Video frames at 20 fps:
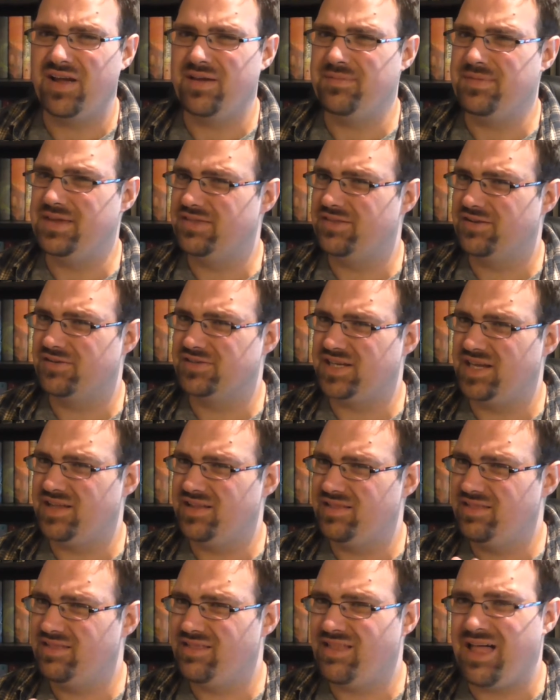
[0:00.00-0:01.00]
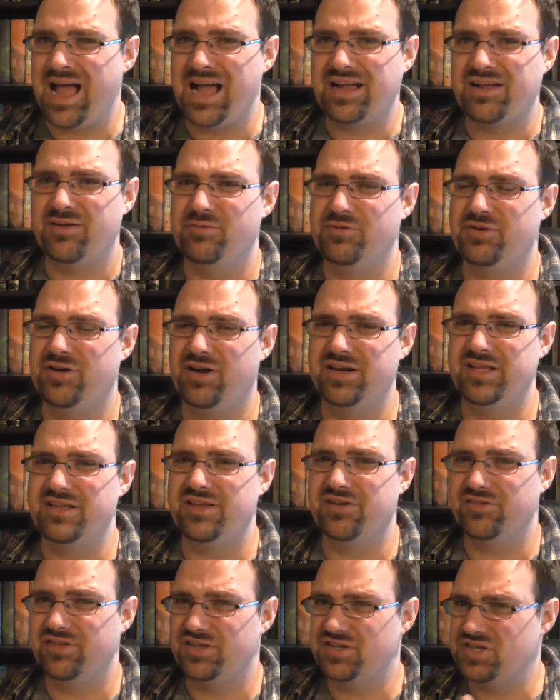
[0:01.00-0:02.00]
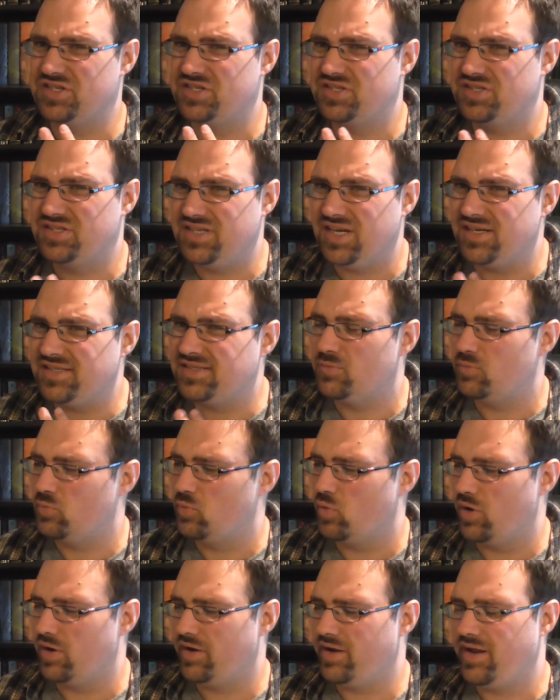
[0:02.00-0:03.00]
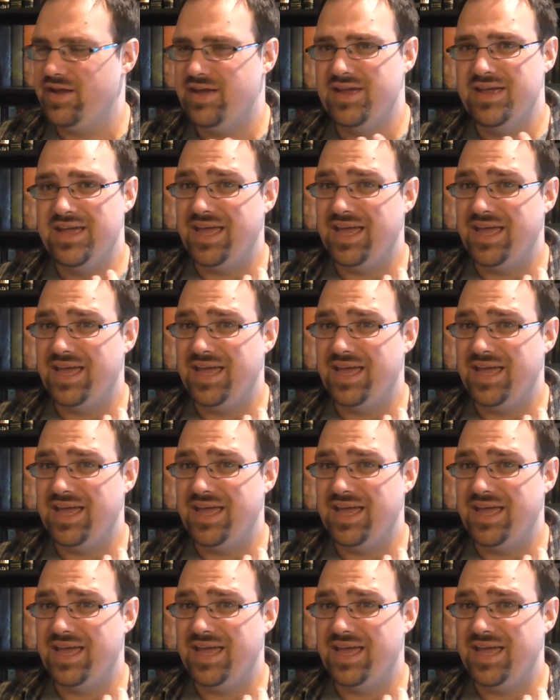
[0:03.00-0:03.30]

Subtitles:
I mean, there's a lot going on in here that just doesn't work,